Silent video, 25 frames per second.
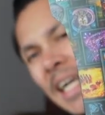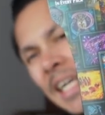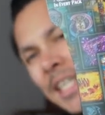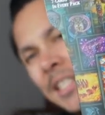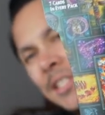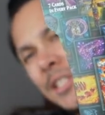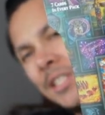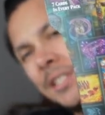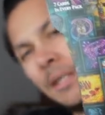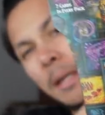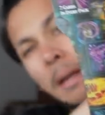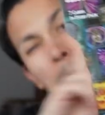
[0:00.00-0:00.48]

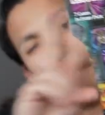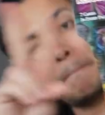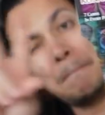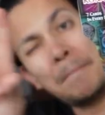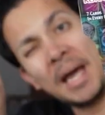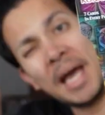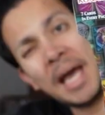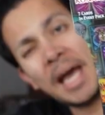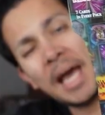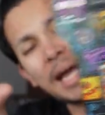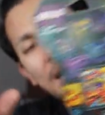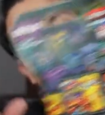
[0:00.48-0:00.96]
guess,
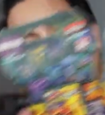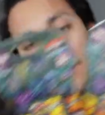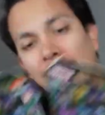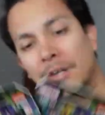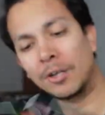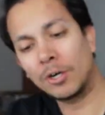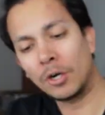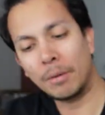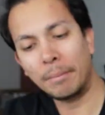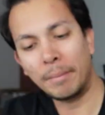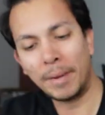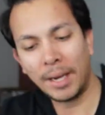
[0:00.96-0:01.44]
pack to
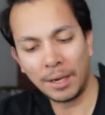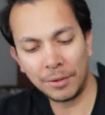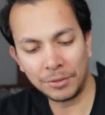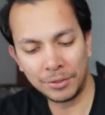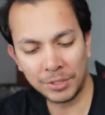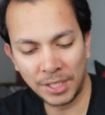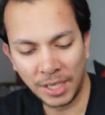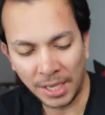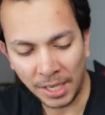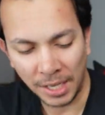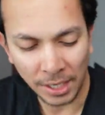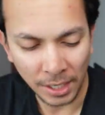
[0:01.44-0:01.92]
come out
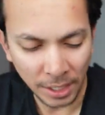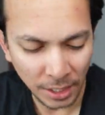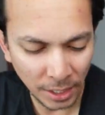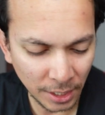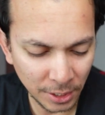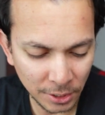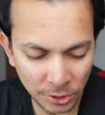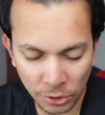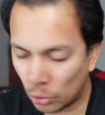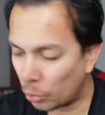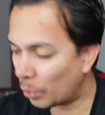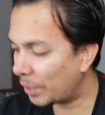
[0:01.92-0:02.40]

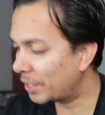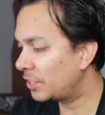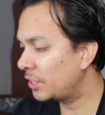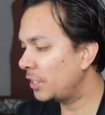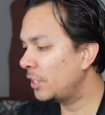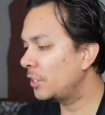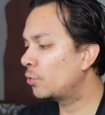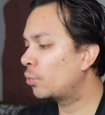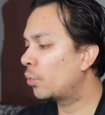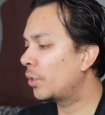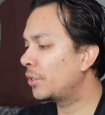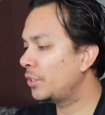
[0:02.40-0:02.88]
in
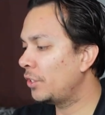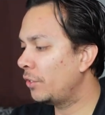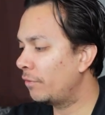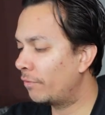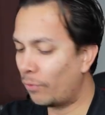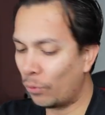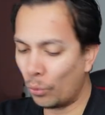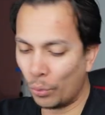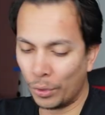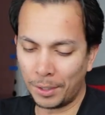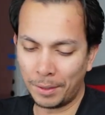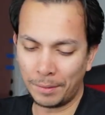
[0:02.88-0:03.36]

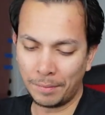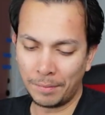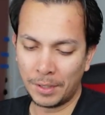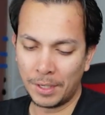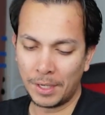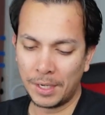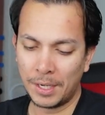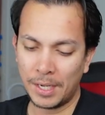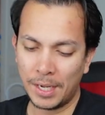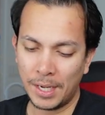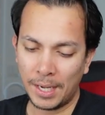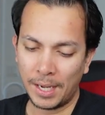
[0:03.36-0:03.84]
2024.
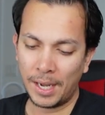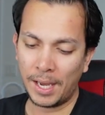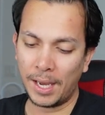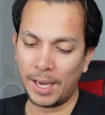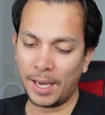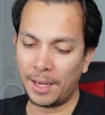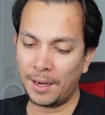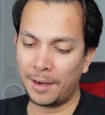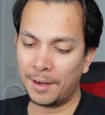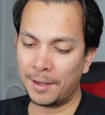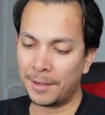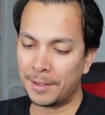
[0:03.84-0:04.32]

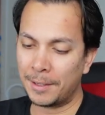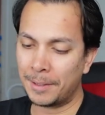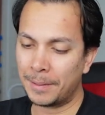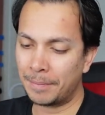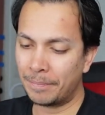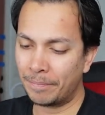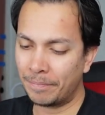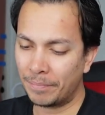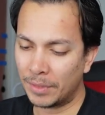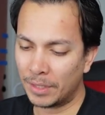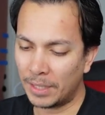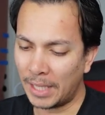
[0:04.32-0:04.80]
And
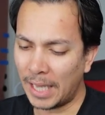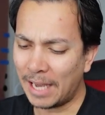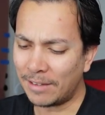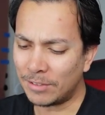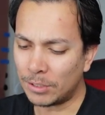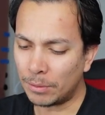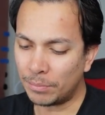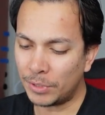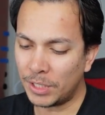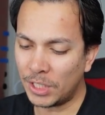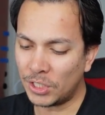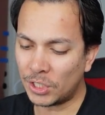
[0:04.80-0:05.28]
um, they had
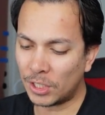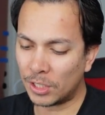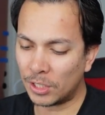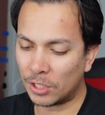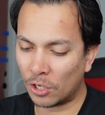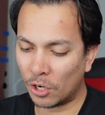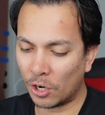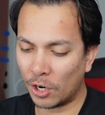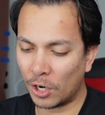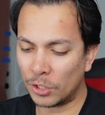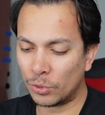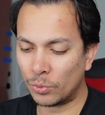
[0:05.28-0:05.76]
some decent
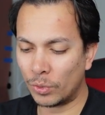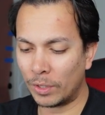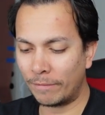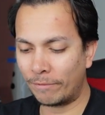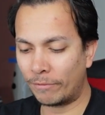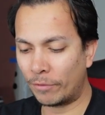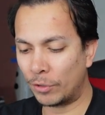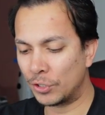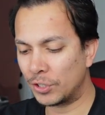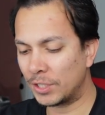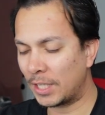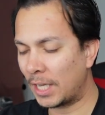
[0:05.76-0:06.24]
cards when it
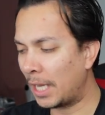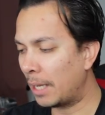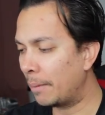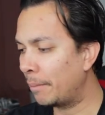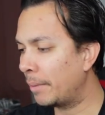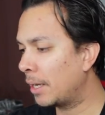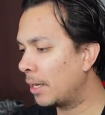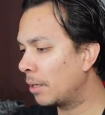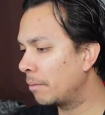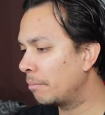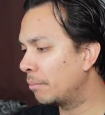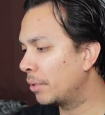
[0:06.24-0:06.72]
first came
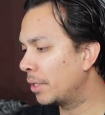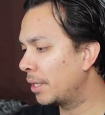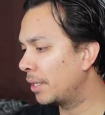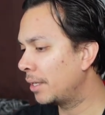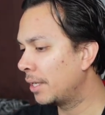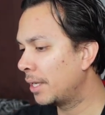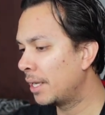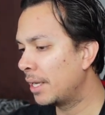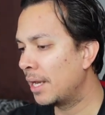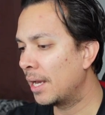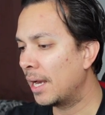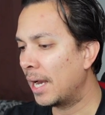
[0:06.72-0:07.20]
out,
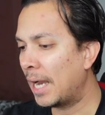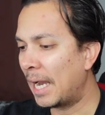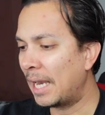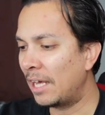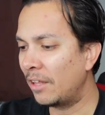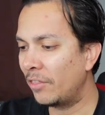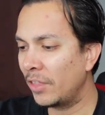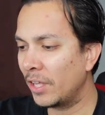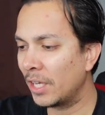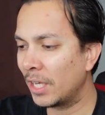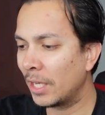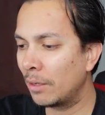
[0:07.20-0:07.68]
but
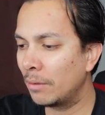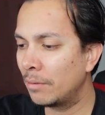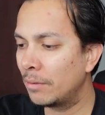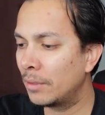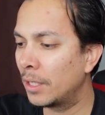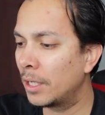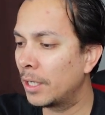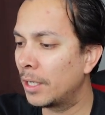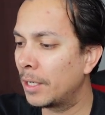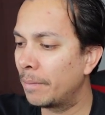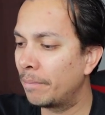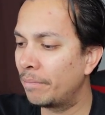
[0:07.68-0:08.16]
I think it
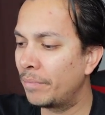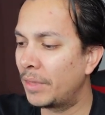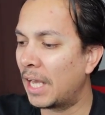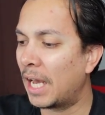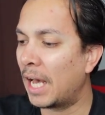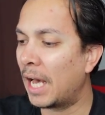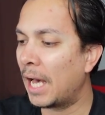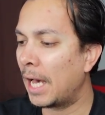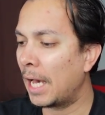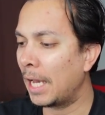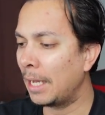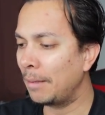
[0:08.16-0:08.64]
um, the
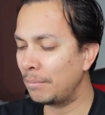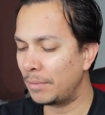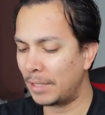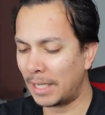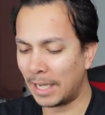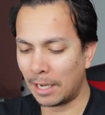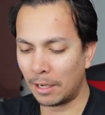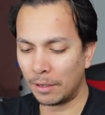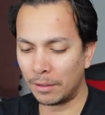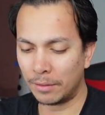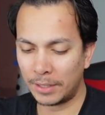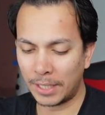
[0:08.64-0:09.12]
hype
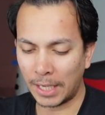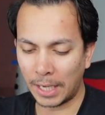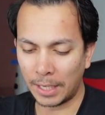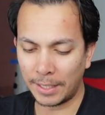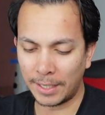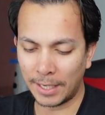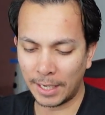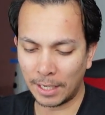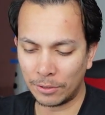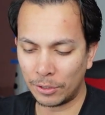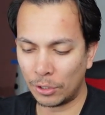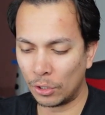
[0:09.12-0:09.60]
died
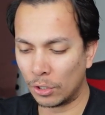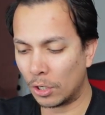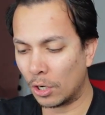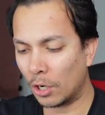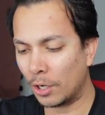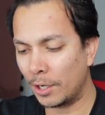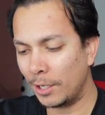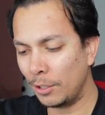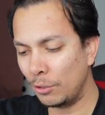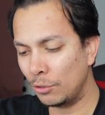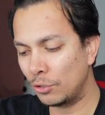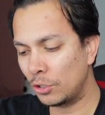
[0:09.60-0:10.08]
down. The
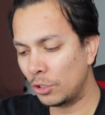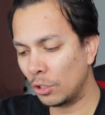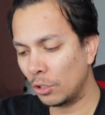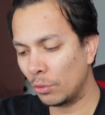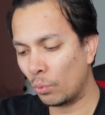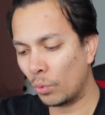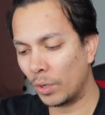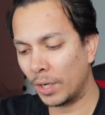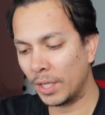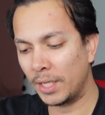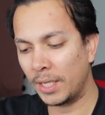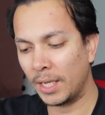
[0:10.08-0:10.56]
card that you still
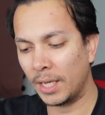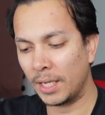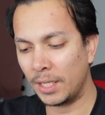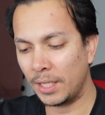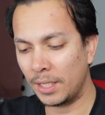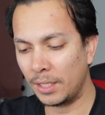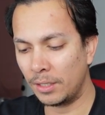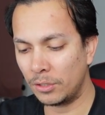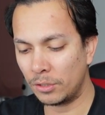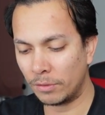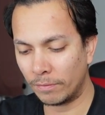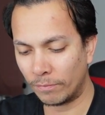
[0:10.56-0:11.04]
want to get
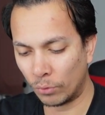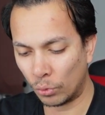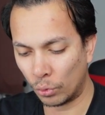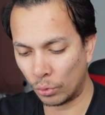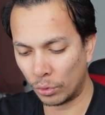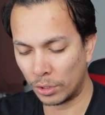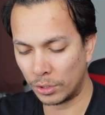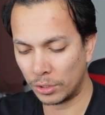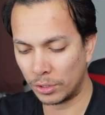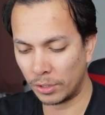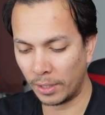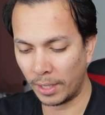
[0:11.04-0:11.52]
is, of
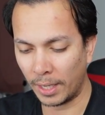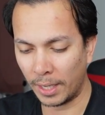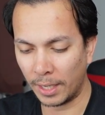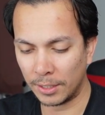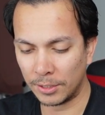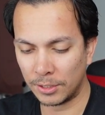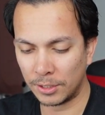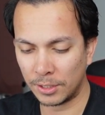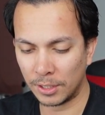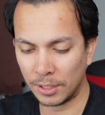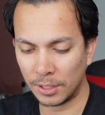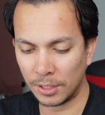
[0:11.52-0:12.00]
course,
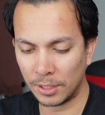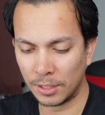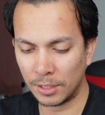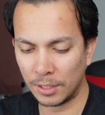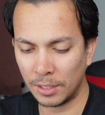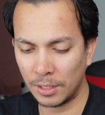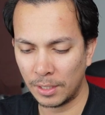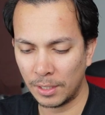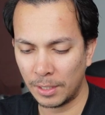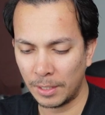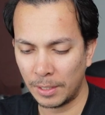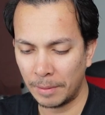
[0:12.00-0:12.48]
that uh,
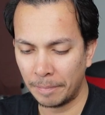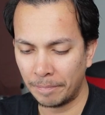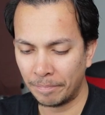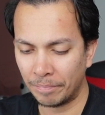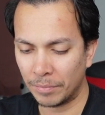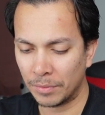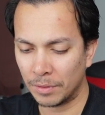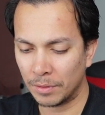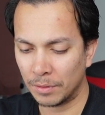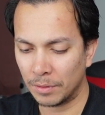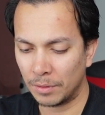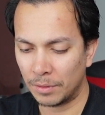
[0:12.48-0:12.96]

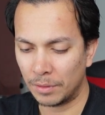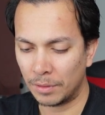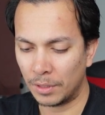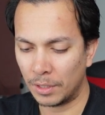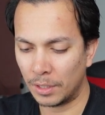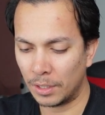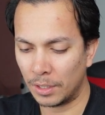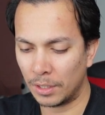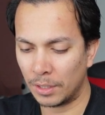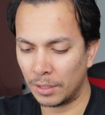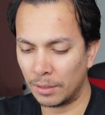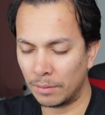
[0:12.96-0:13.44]

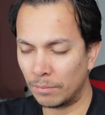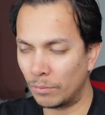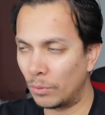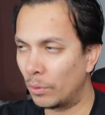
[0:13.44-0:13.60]
um,